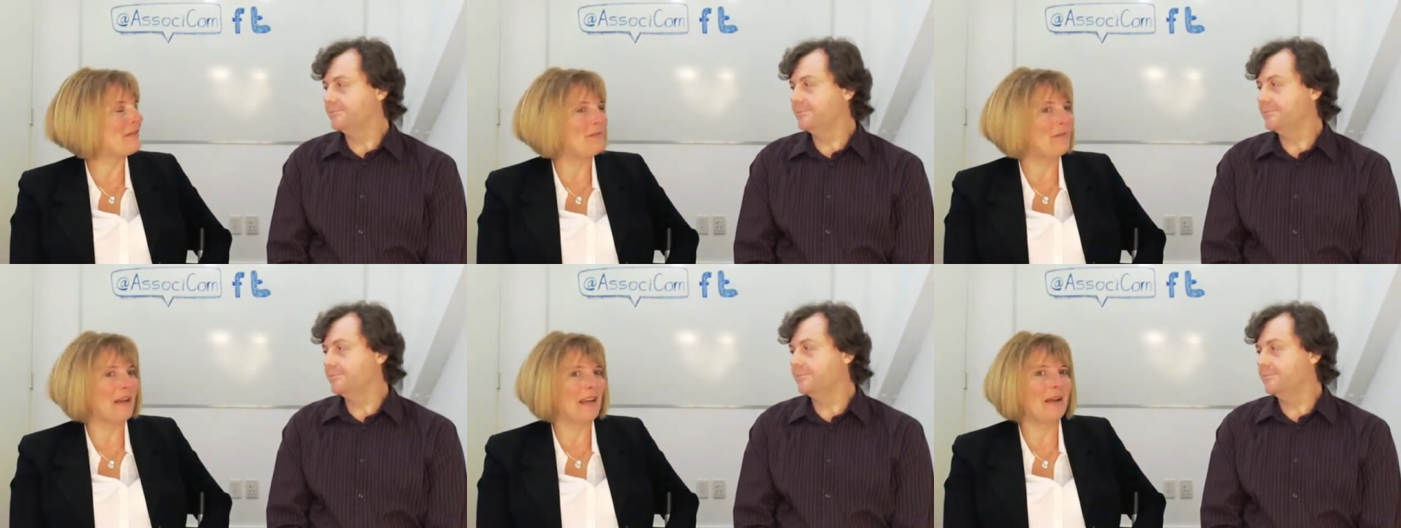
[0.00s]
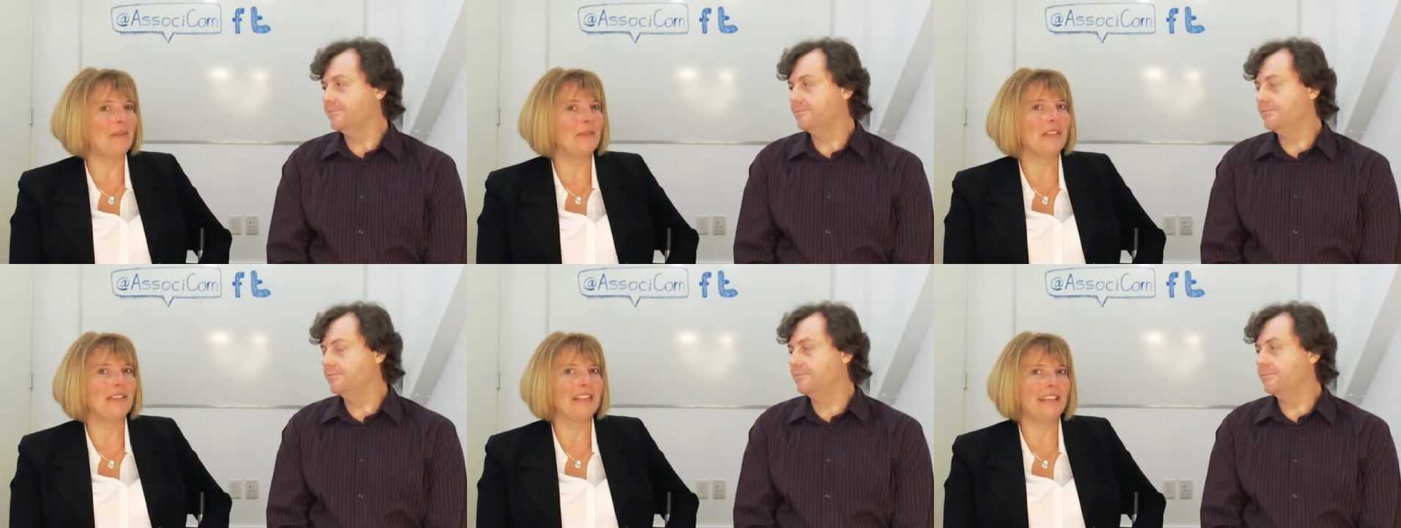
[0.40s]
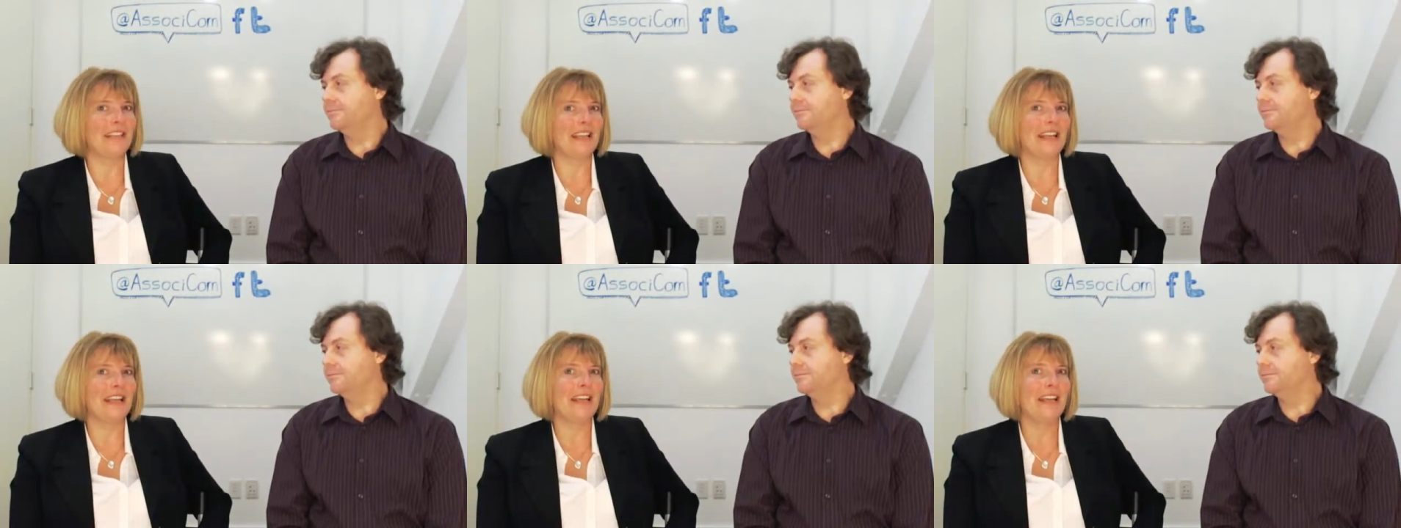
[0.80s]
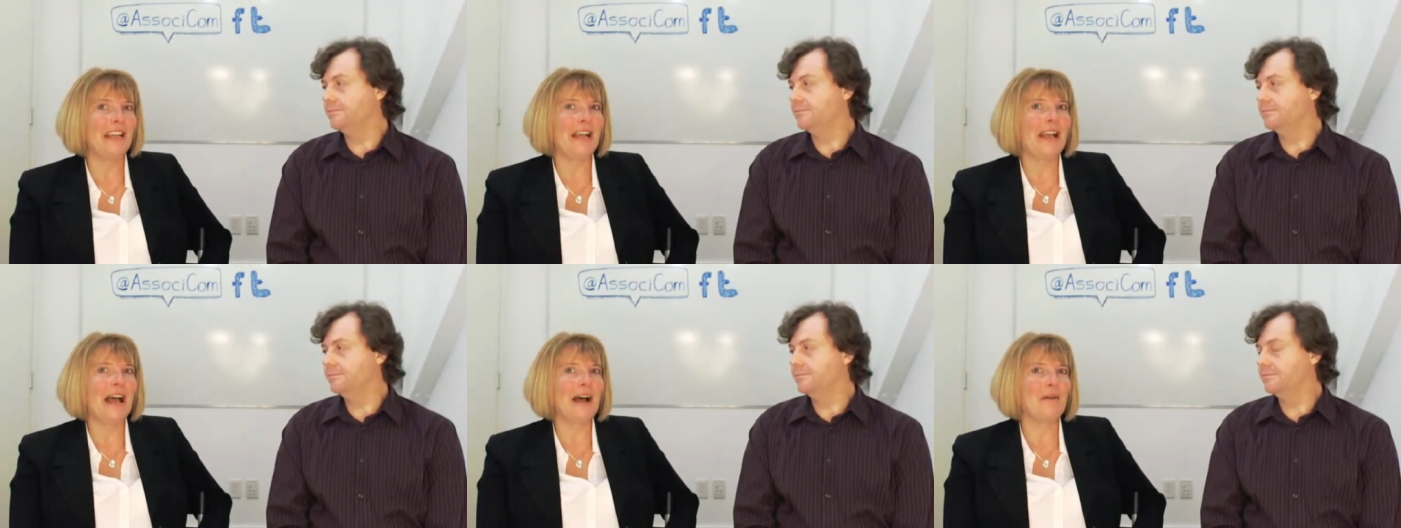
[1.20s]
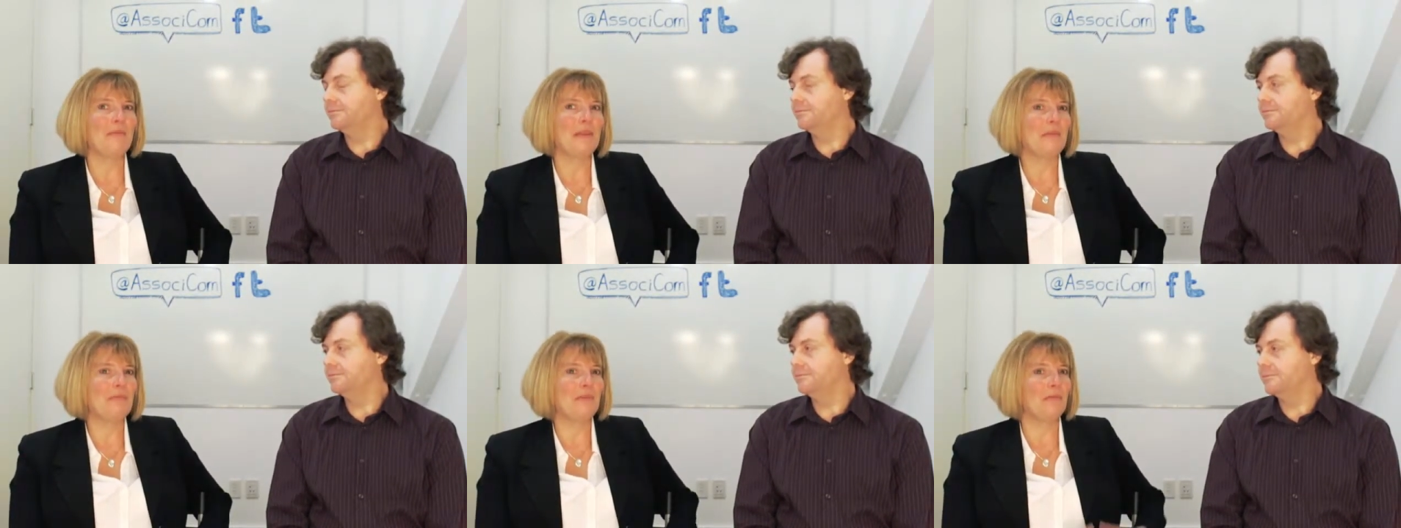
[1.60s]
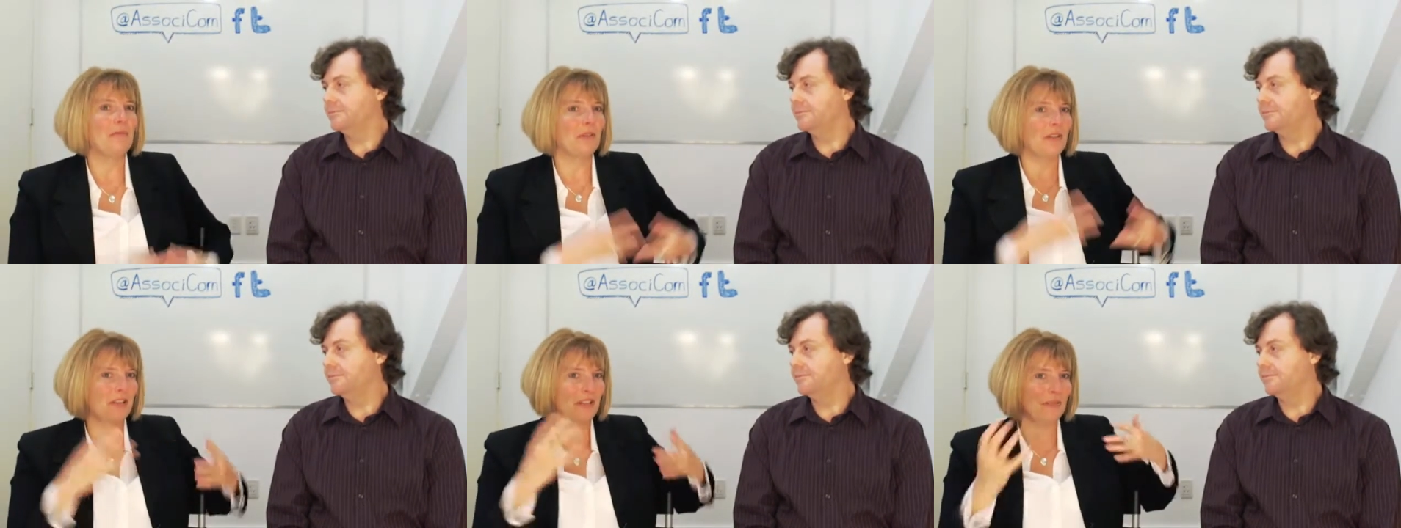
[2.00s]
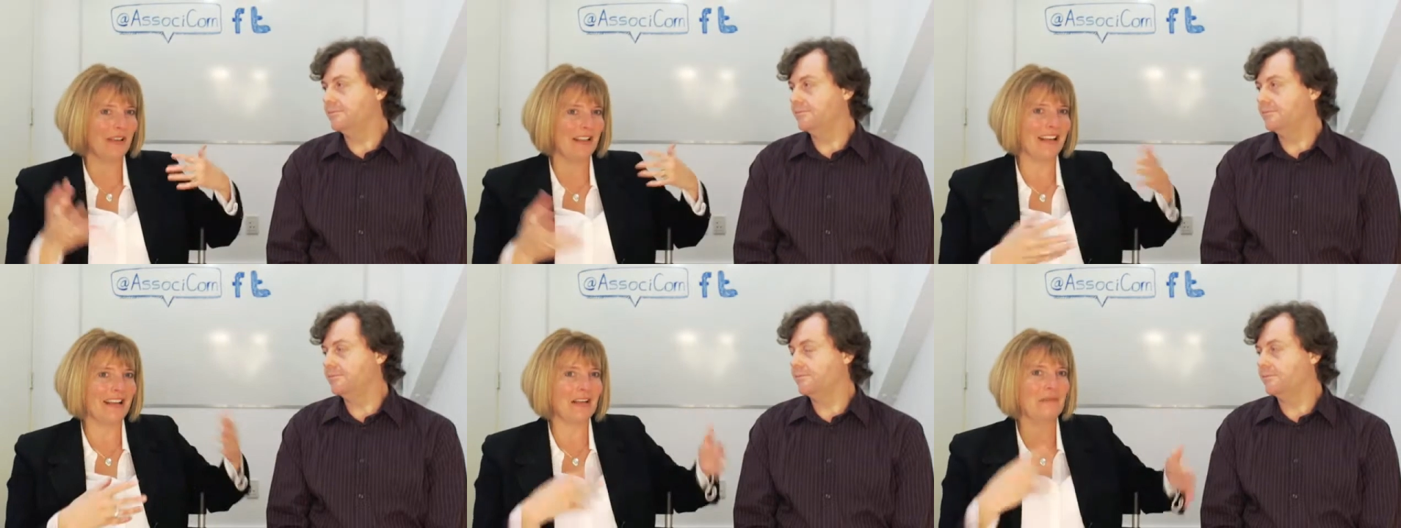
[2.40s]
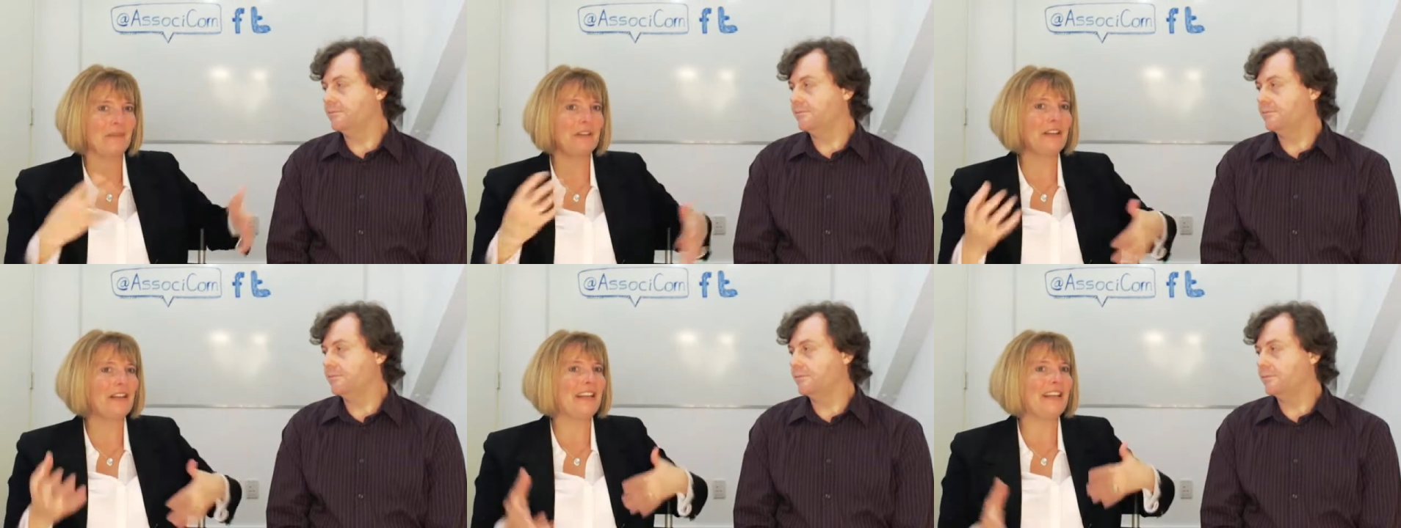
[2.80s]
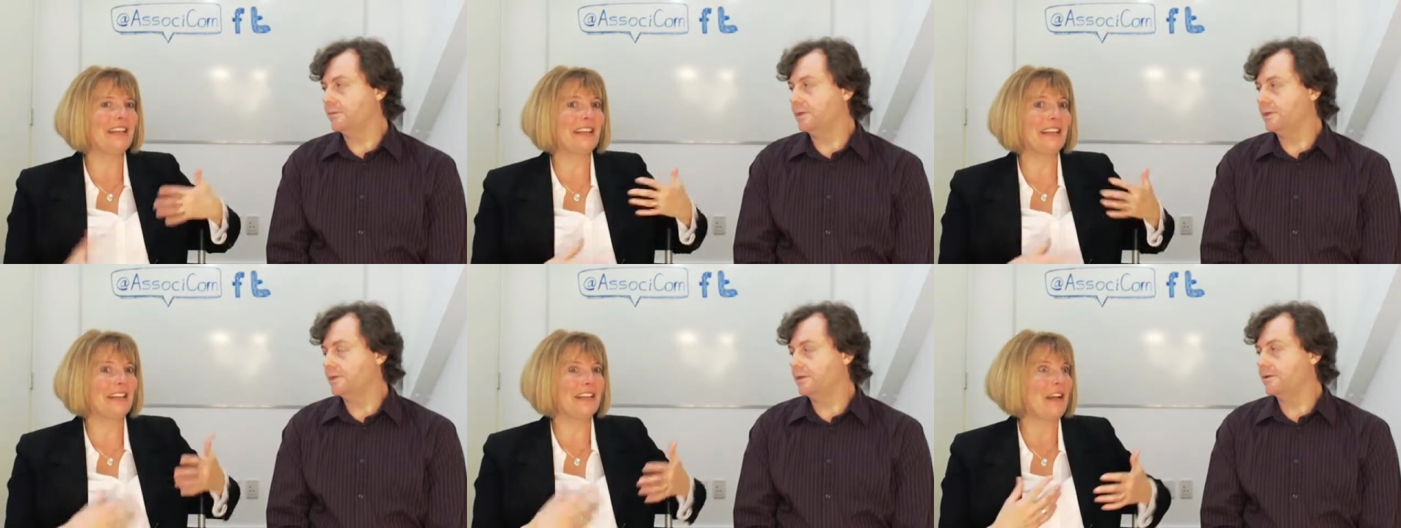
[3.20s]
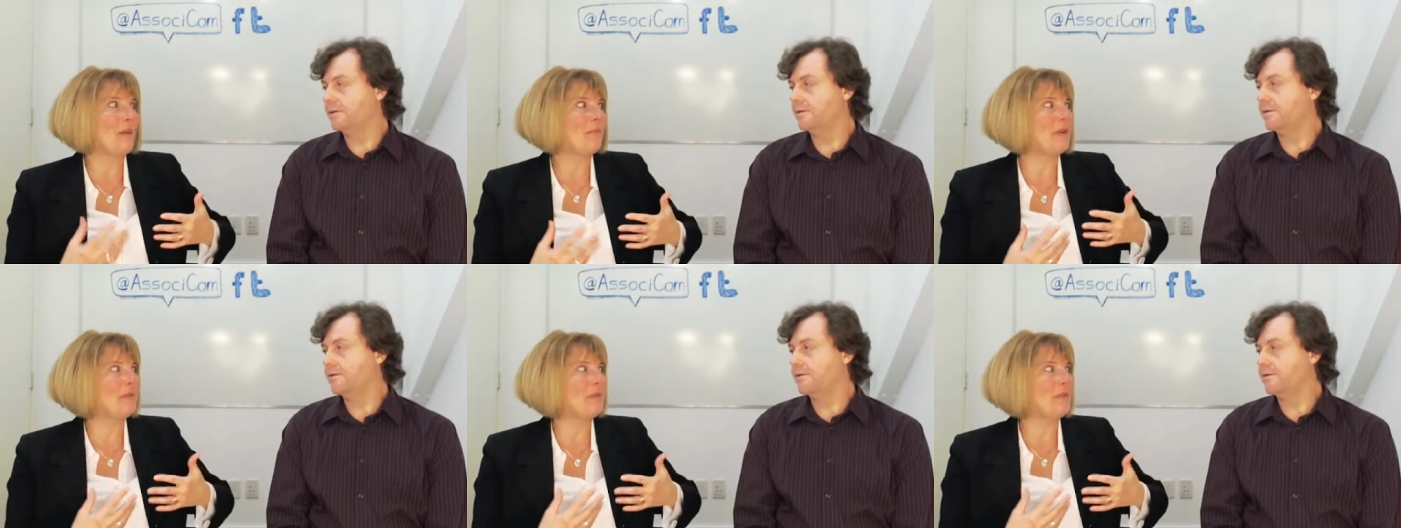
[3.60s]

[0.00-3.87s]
Speaker 1: being able to see how people participate in that community and can tell me